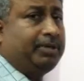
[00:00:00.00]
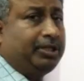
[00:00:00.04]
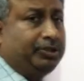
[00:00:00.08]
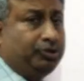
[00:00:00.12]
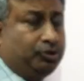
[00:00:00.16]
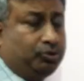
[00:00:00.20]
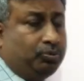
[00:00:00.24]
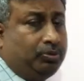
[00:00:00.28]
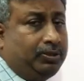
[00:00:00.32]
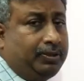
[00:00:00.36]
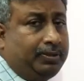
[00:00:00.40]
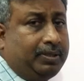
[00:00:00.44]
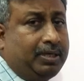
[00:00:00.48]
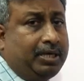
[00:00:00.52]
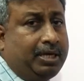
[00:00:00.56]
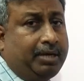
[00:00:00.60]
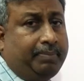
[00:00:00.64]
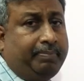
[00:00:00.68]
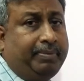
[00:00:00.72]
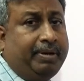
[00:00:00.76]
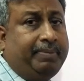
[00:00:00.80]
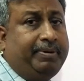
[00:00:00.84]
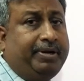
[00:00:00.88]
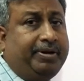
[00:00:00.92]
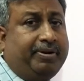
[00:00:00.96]
monsoon,
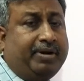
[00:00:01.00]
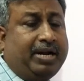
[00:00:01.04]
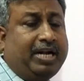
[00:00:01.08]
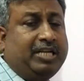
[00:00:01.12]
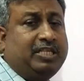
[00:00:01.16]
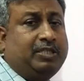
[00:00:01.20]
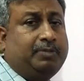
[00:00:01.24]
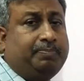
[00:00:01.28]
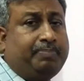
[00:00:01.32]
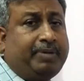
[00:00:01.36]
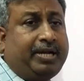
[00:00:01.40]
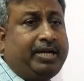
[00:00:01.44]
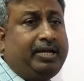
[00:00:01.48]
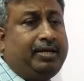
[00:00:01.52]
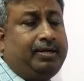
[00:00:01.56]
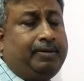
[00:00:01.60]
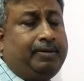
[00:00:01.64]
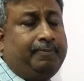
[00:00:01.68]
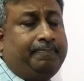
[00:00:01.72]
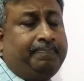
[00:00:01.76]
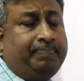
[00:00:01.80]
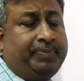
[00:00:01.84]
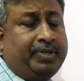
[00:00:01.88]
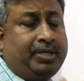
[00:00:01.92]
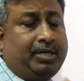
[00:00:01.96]
may be dry spell,
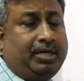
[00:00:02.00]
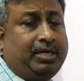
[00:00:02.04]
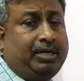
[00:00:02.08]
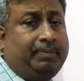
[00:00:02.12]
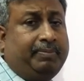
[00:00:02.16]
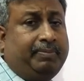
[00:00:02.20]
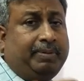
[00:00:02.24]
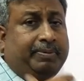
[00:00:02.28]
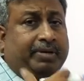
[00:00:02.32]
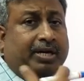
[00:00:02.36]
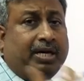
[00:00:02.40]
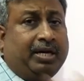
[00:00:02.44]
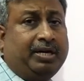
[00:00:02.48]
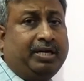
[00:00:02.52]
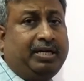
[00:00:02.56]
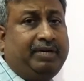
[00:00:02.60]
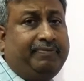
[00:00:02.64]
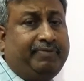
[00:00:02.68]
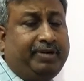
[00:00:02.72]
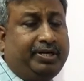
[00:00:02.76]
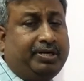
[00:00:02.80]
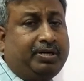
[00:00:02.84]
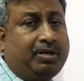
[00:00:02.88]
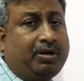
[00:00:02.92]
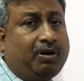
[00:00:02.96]
may be early
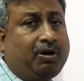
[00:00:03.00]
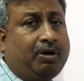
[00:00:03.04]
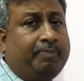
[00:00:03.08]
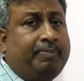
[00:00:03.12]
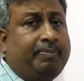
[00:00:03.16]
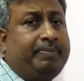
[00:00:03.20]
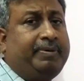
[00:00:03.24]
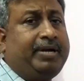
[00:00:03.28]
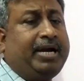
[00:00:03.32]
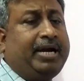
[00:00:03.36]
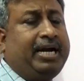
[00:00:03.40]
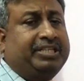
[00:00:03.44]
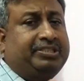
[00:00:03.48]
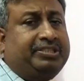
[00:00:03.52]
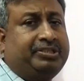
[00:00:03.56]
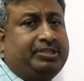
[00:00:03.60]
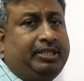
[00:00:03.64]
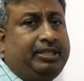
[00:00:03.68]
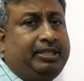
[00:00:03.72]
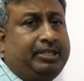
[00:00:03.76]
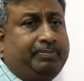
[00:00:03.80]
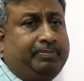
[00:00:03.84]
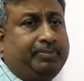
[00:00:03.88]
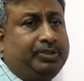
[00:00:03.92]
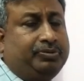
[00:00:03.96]
withdraw, or may be
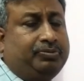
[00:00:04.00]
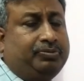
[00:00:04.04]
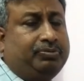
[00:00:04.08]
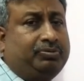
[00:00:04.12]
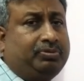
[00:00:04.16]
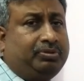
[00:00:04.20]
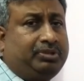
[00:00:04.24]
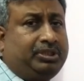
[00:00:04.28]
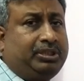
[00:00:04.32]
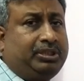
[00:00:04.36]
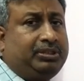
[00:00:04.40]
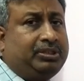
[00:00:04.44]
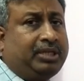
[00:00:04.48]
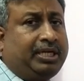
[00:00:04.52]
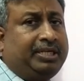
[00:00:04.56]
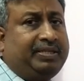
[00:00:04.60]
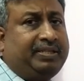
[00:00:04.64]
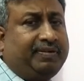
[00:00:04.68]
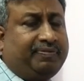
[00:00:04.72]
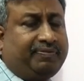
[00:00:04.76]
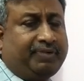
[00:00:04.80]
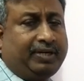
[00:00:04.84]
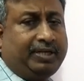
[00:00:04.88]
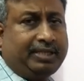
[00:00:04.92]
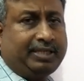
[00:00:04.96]
extended monsoon. So these are
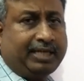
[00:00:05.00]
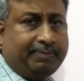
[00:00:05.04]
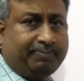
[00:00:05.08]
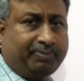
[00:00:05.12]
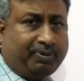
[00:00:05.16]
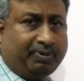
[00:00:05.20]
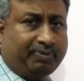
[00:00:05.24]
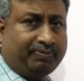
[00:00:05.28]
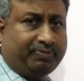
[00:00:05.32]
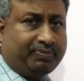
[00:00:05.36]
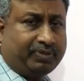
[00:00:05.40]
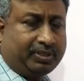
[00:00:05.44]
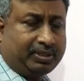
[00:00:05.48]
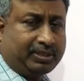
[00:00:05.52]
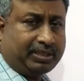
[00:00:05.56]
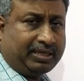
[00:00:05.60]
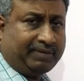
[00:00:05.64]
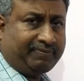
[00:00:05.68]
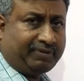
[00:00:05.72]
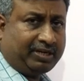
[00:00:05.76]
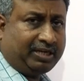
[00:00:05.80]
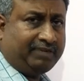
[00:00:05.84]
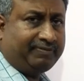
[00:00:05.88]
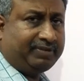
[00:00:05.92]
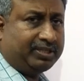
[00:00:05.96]
different type of
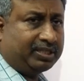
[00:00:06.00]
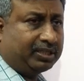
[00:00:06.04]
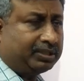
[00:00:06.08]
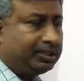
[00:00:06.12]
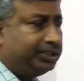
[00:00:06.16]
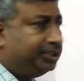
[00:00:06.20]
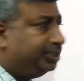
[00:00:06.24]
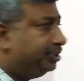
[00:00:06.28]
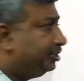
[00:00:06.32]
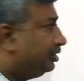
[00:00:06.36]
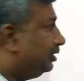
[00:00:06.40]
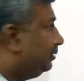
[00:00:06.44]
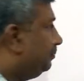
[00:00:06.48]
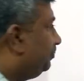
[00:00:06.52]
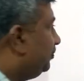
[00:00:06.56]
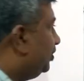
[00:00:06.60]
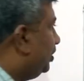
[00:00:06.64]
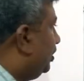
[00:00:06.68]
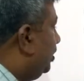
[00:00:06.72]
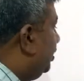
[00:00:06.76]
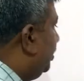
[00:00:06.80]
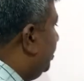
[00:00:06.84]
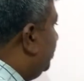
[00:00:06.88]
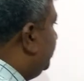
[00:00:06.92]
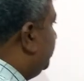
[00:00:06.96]
aberrant weather condition.
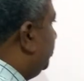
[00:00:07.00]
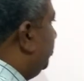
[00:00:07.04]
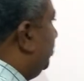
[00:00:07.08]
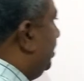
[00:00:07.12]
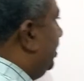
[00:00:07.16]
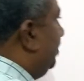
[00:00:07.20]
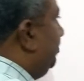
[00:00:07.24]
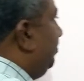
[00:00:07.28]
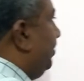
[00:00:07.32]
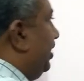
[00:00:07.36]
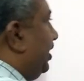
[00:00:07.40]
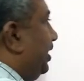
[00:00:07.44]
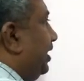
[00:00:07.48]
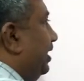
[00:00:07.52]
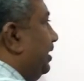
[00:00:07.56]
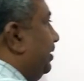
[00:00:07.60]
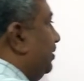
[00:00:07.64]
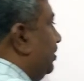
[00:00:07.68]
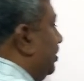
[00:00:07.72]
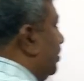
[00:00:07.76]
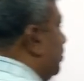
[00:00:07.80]
So I am making the